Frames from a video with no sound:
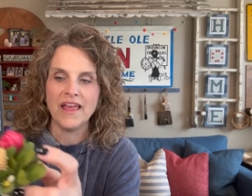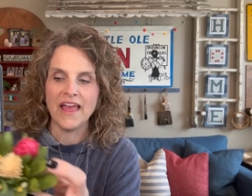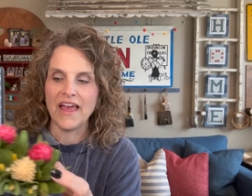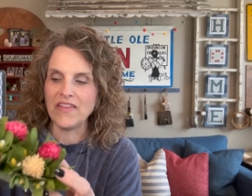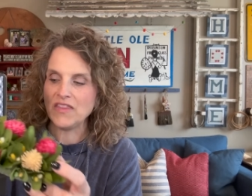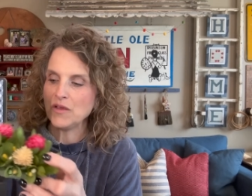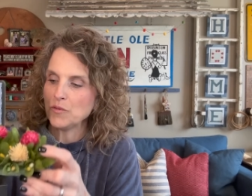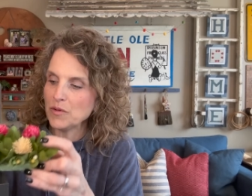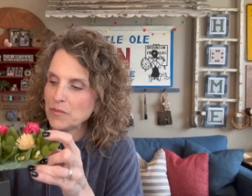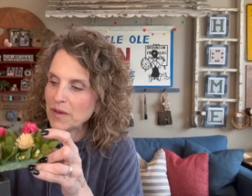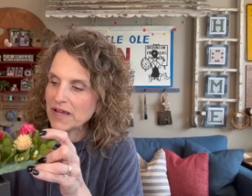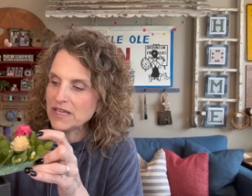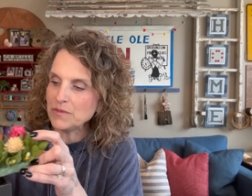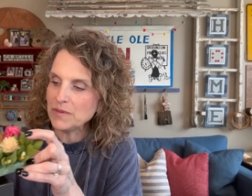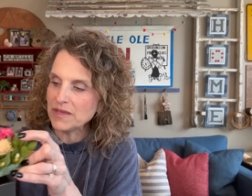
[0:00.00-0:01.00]
And they
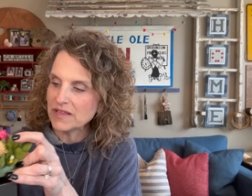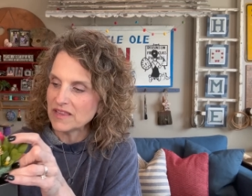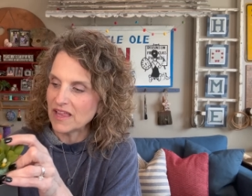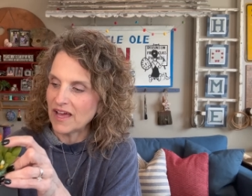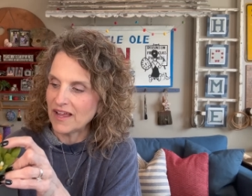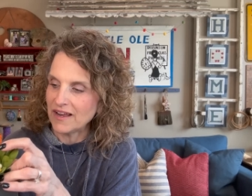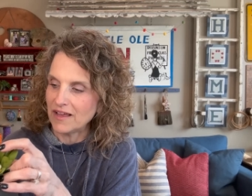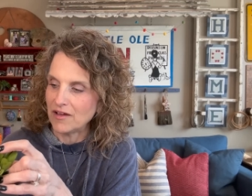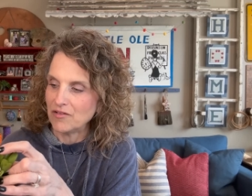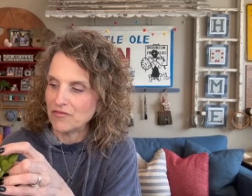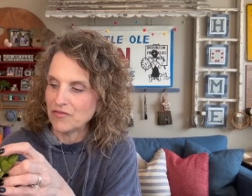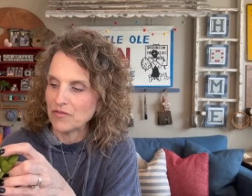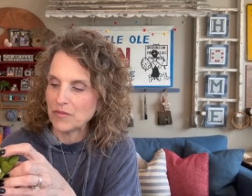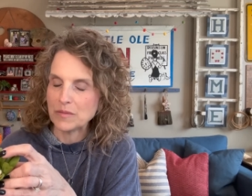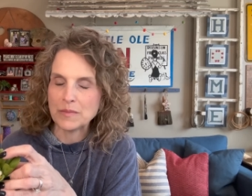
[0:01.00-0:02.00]
remind me a lot
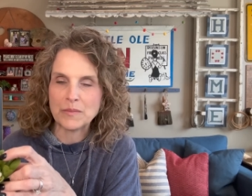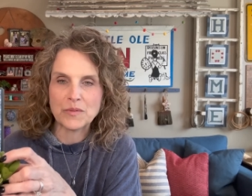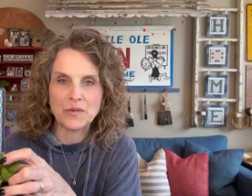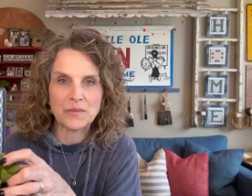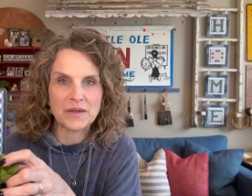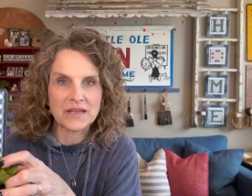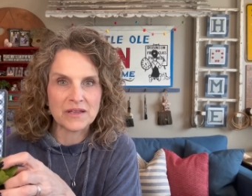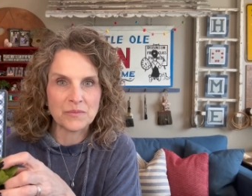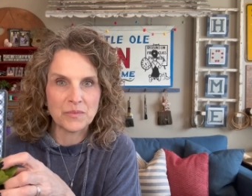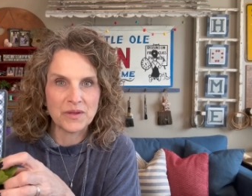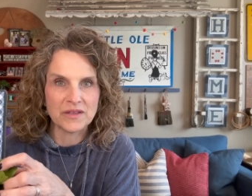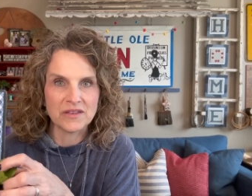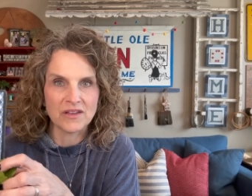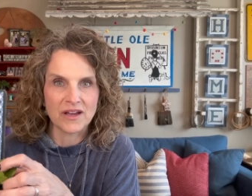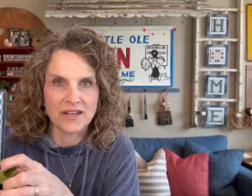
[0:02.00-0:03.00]
of, remember making
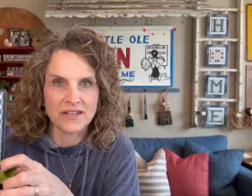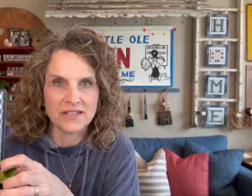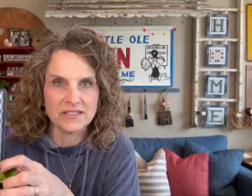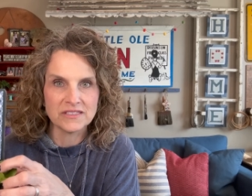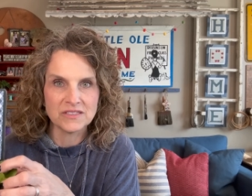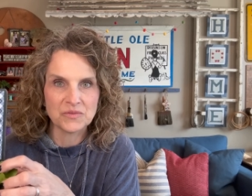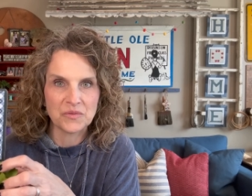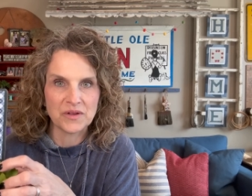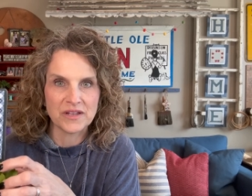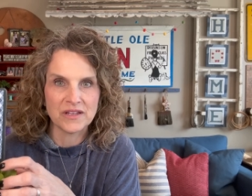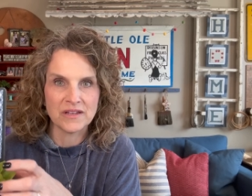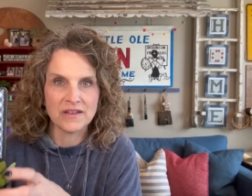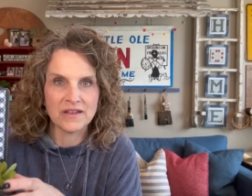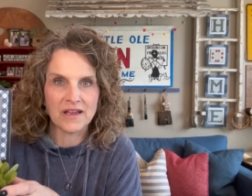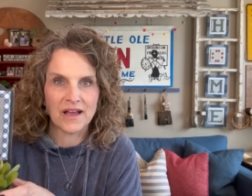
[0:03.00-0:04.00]
piñatas
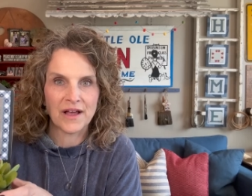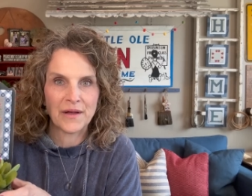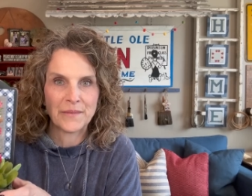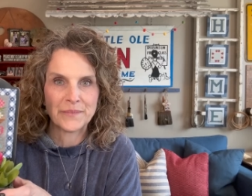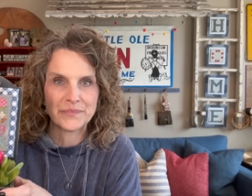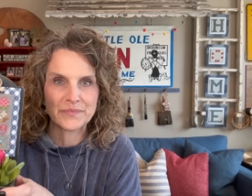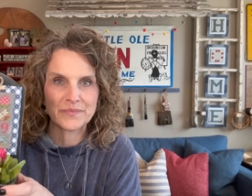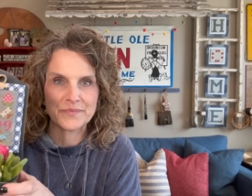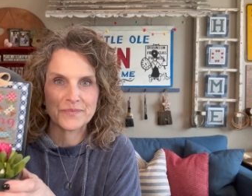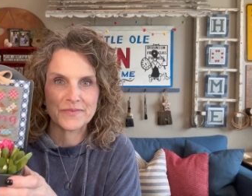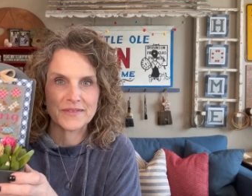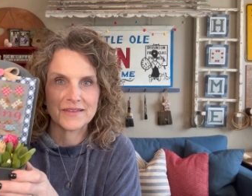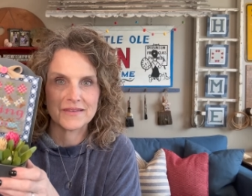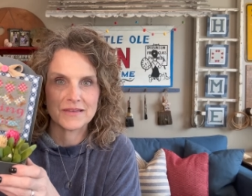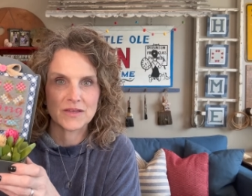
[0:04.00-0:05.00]
when
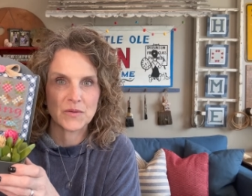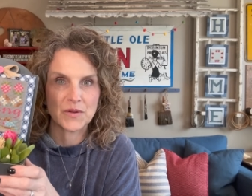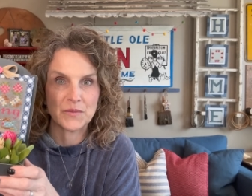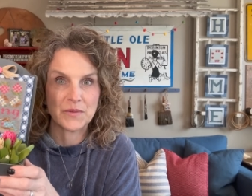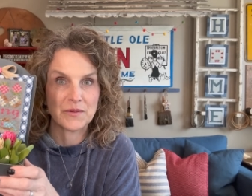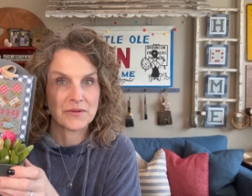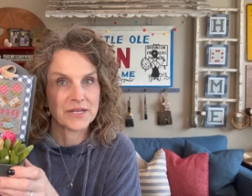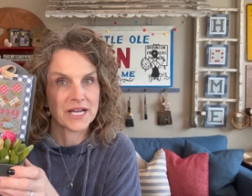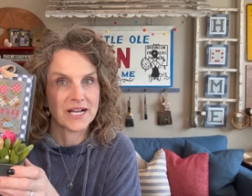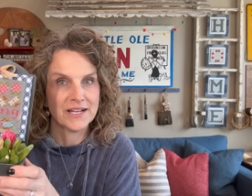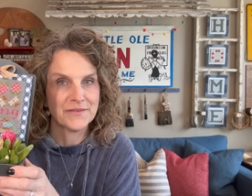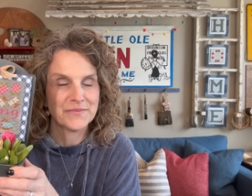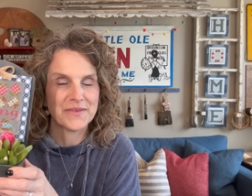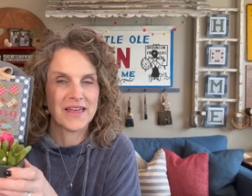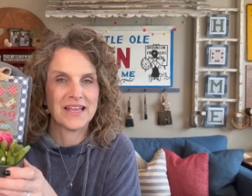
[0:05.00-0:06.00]
we were
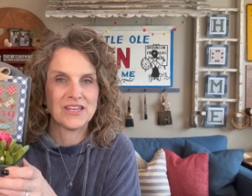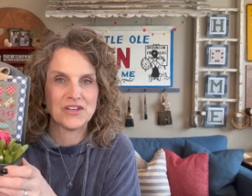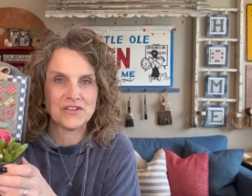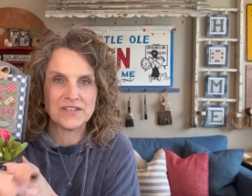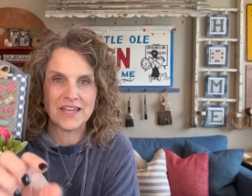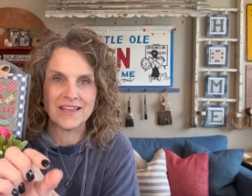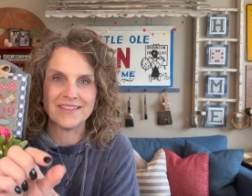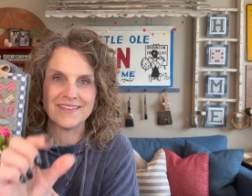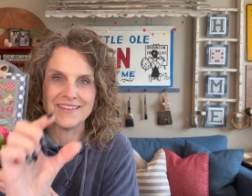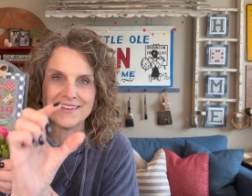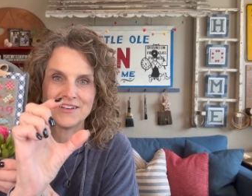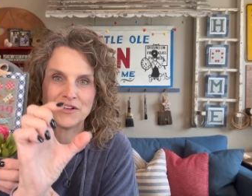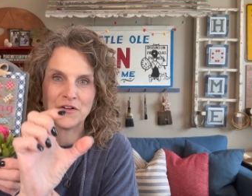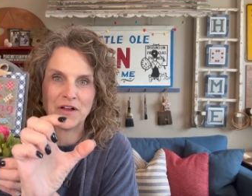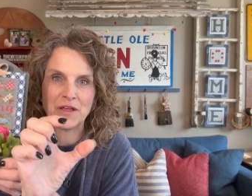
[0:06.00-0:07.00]
young? And you take the
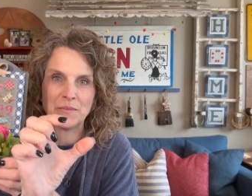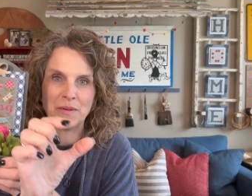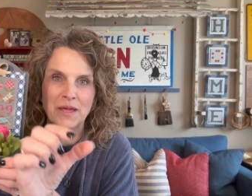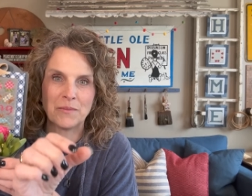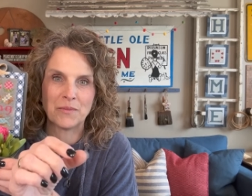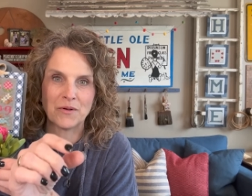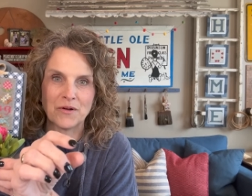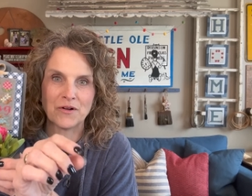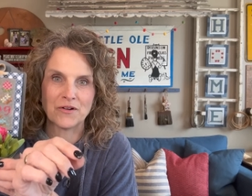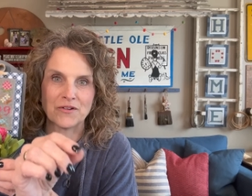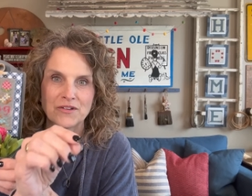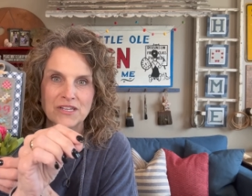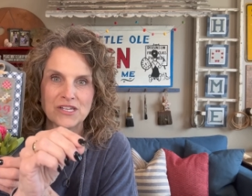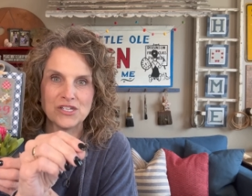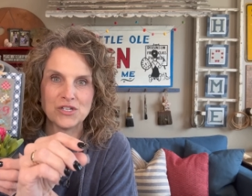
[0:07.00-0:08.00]
little crepe paper
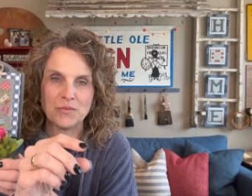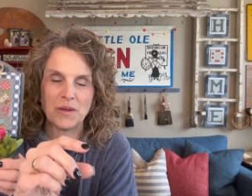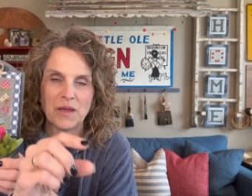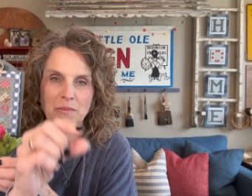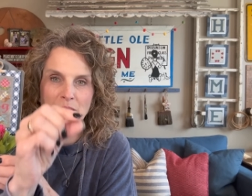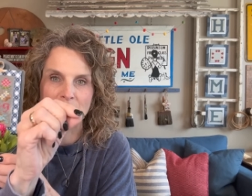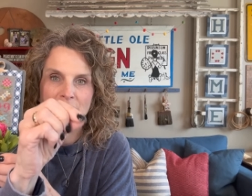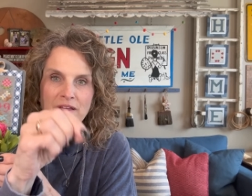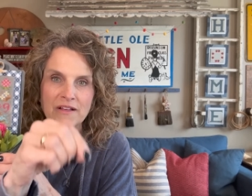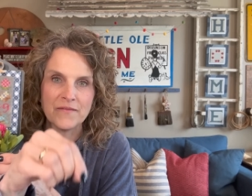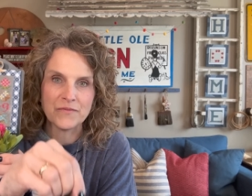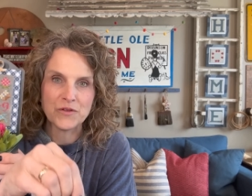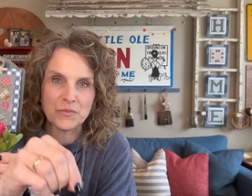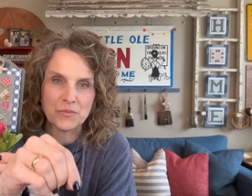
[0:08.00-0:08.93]
or tissue paper and you